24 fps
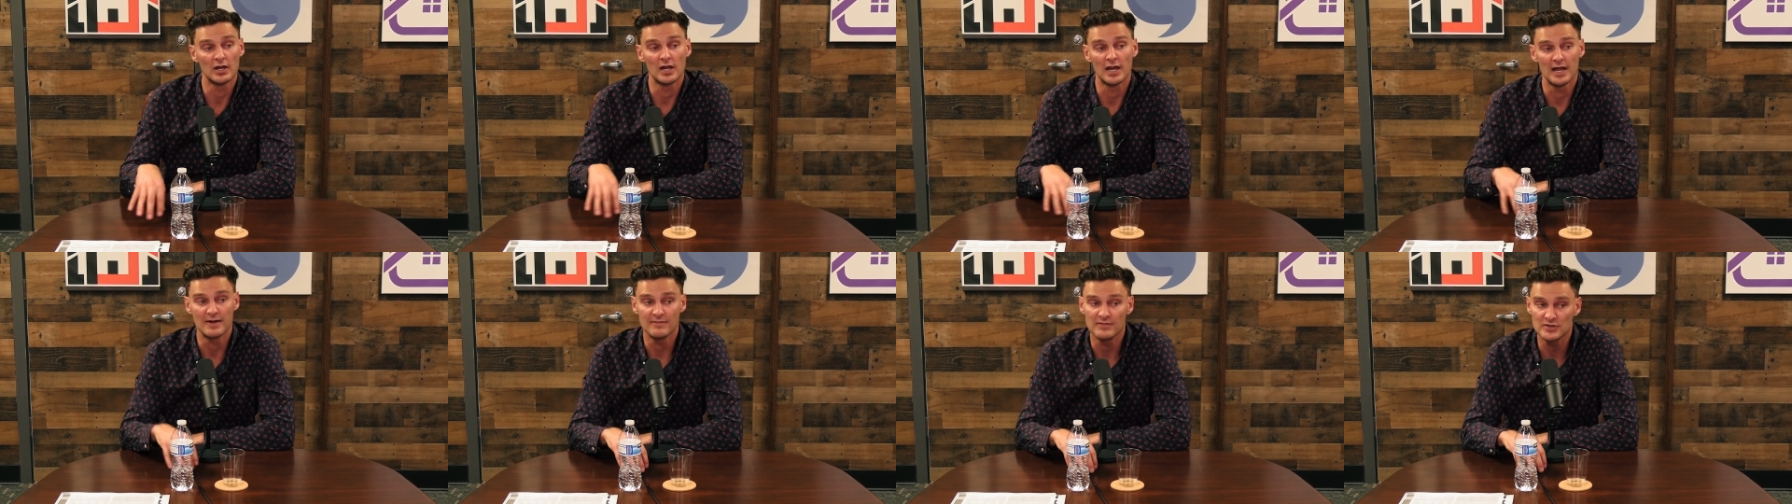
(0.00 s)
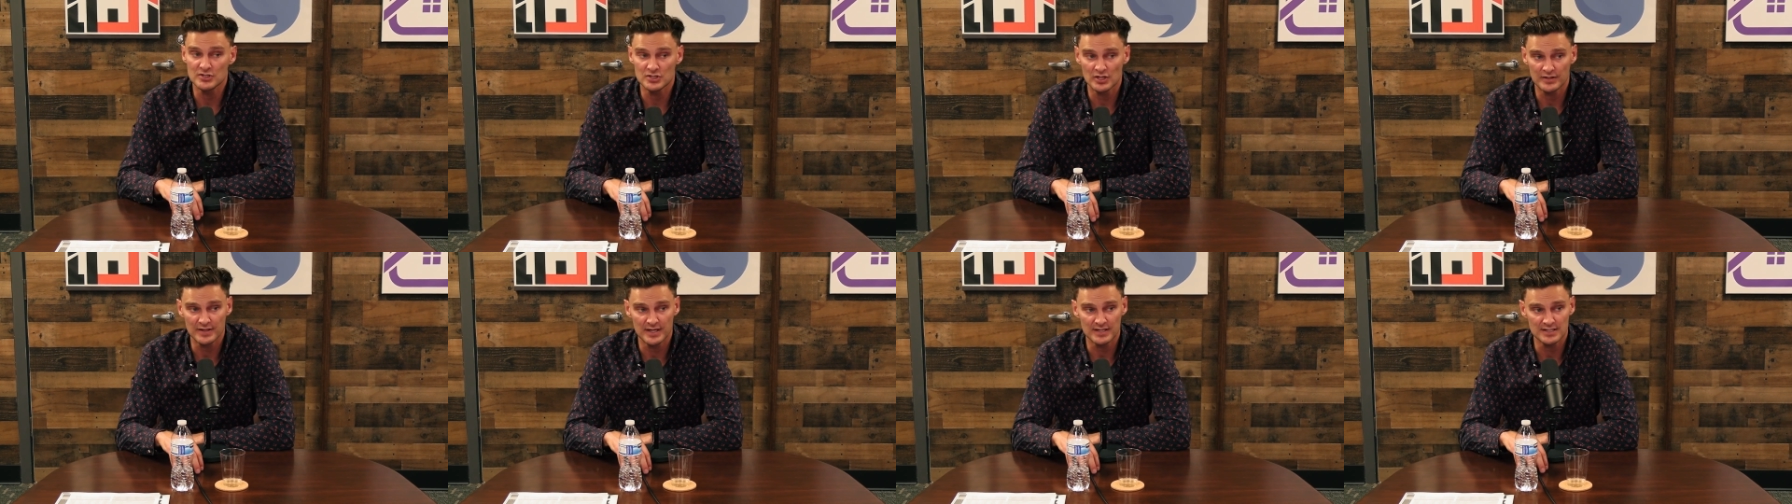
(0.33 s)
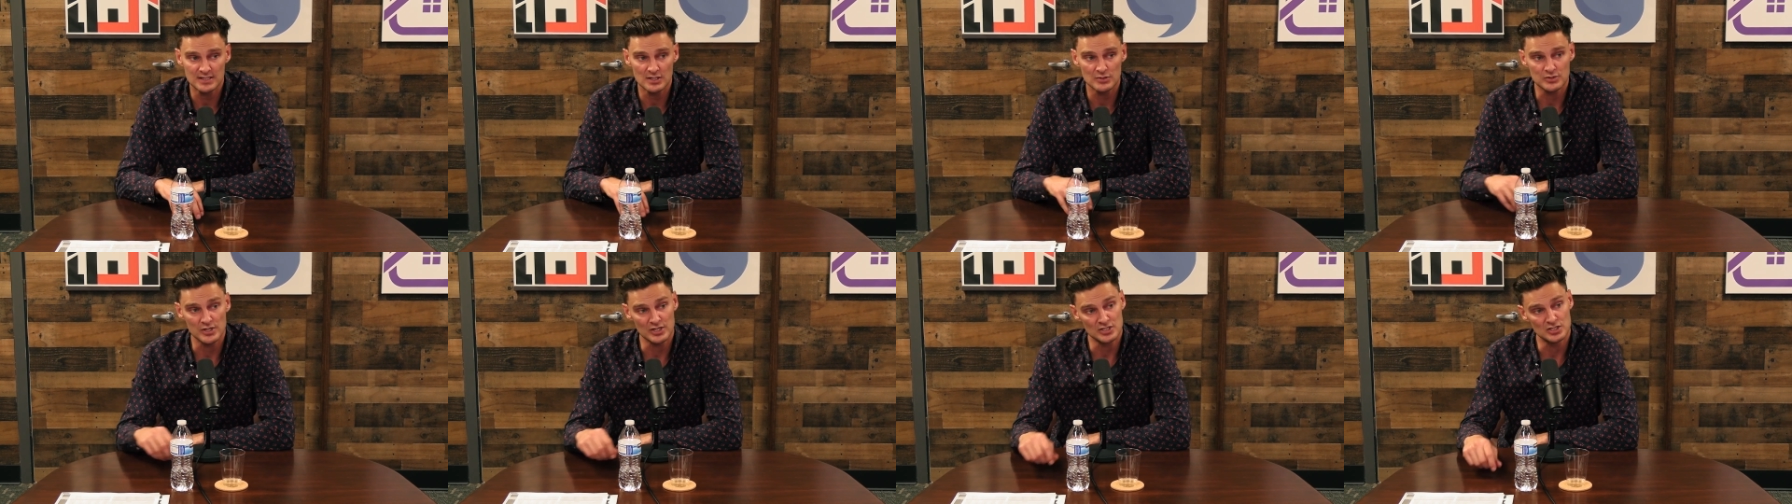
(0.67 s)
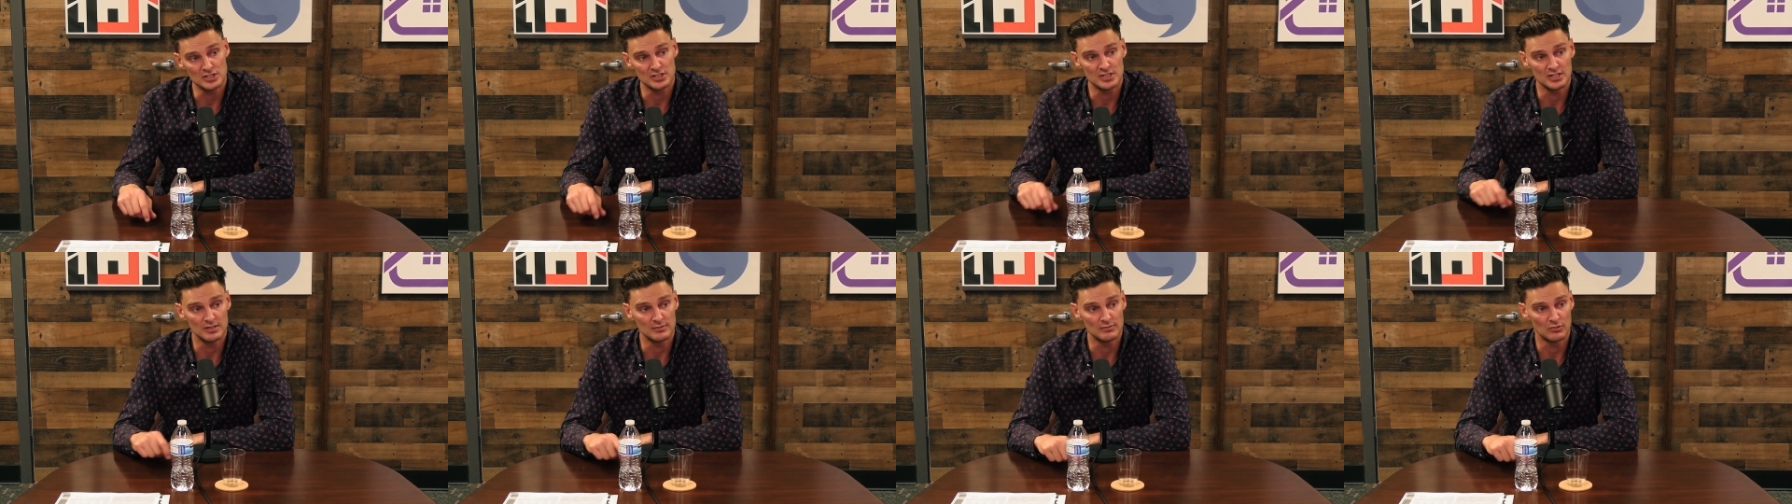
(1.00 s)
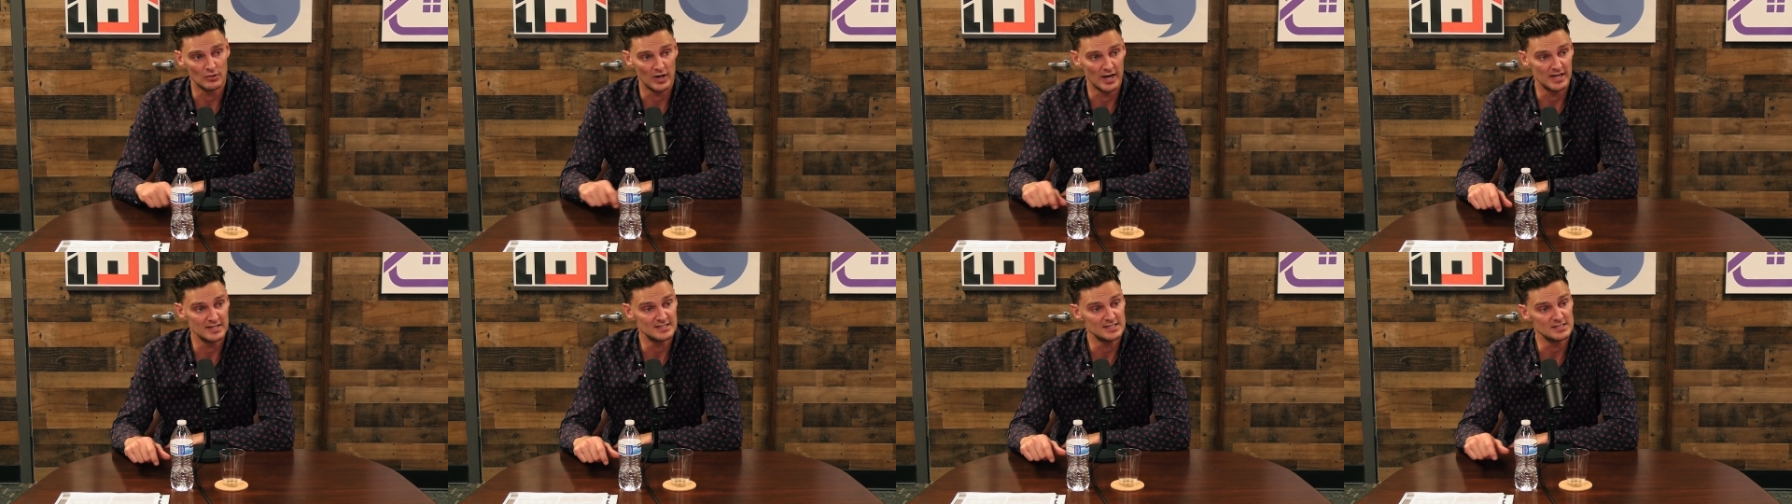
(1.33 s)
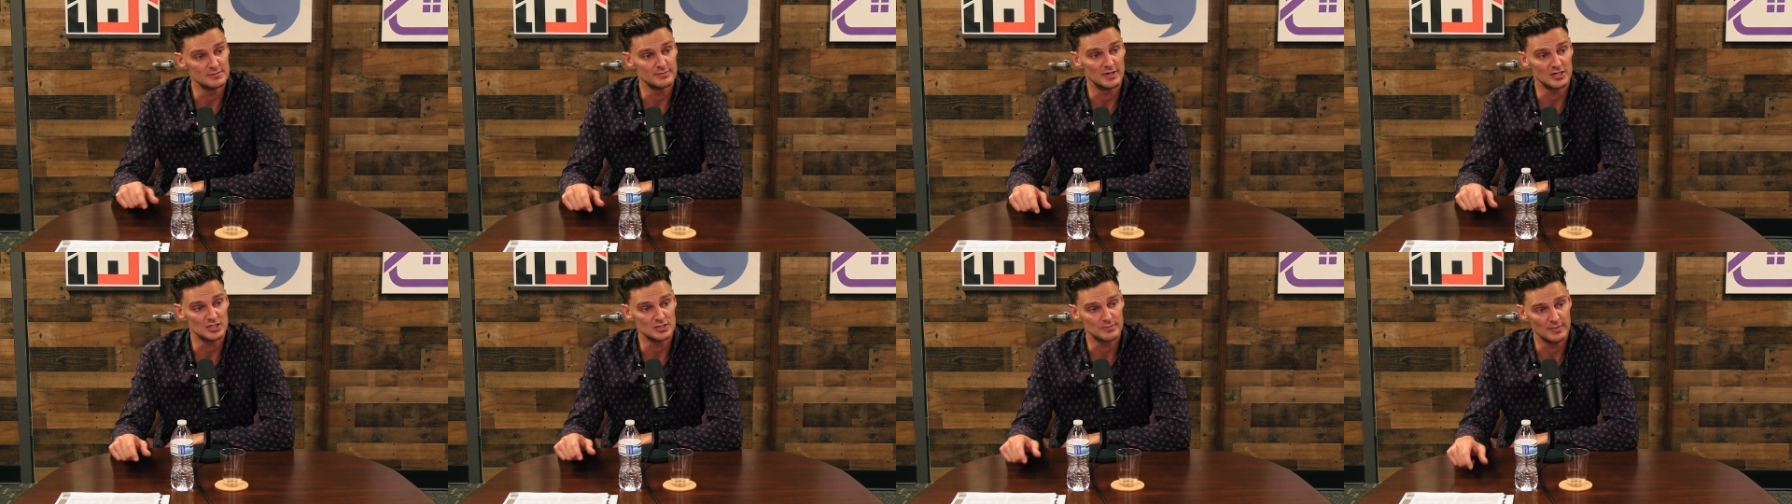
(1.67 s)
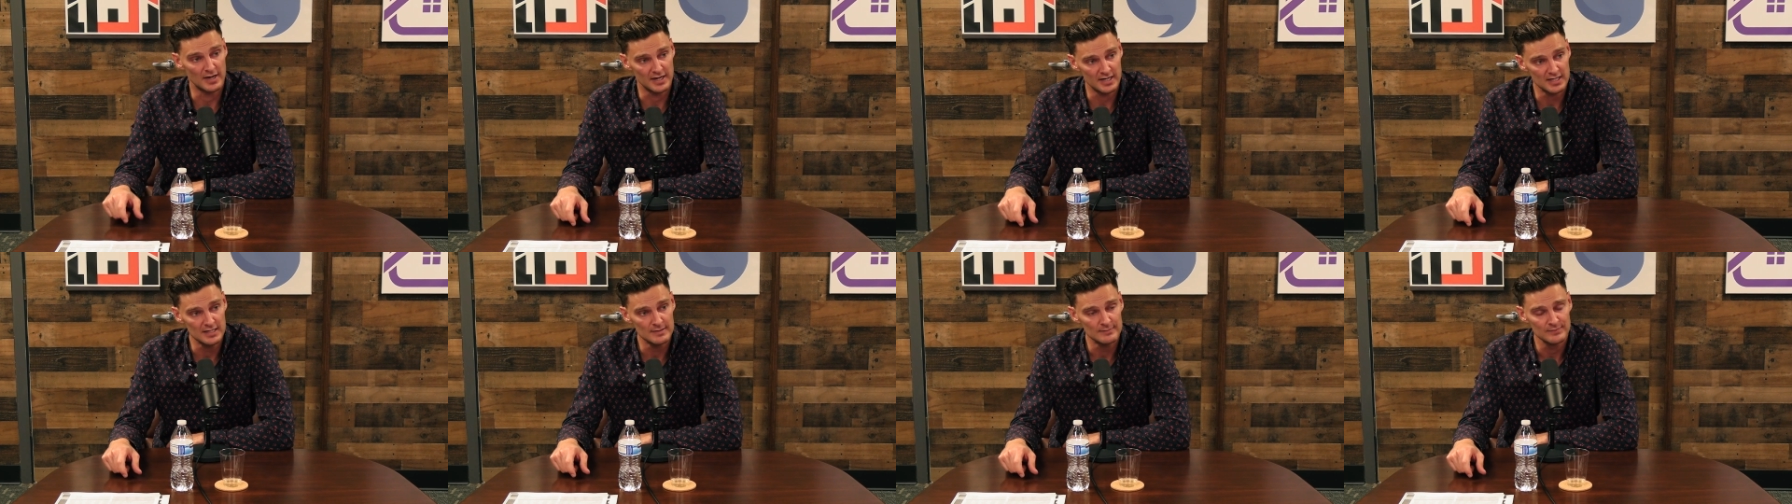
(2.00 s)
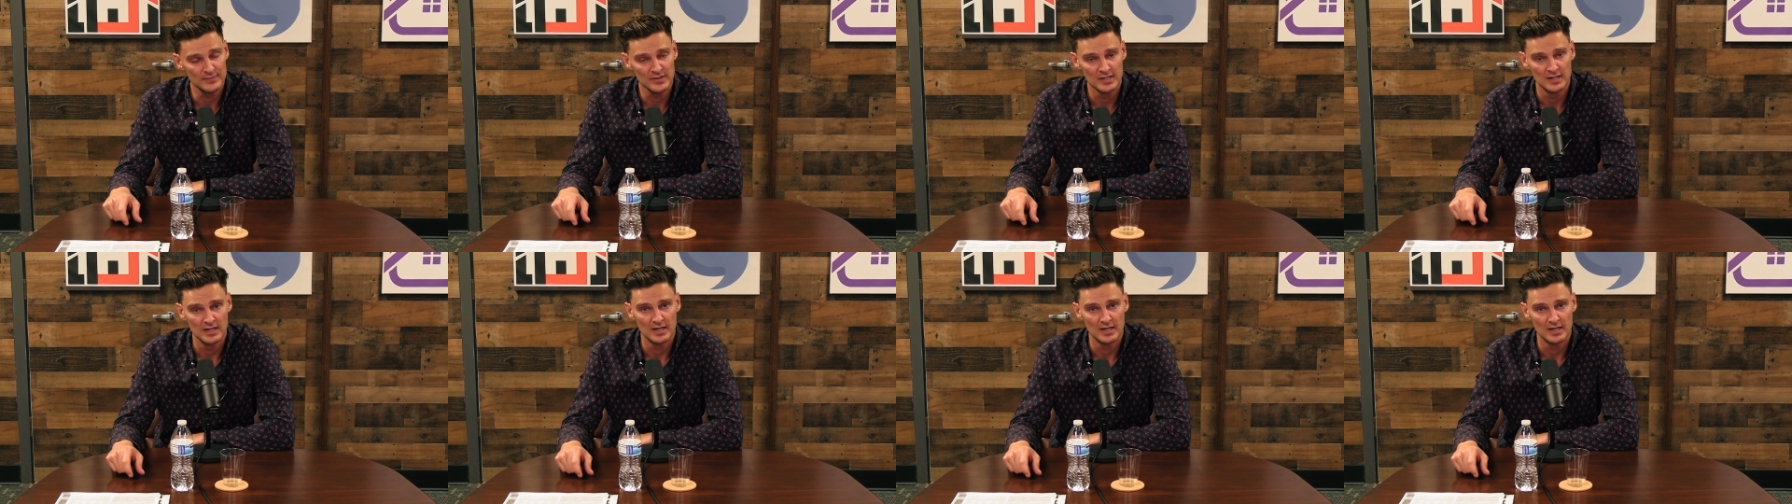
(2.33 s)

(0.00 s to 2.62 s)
of leverage on that deal. So we actually didn't raise as much money,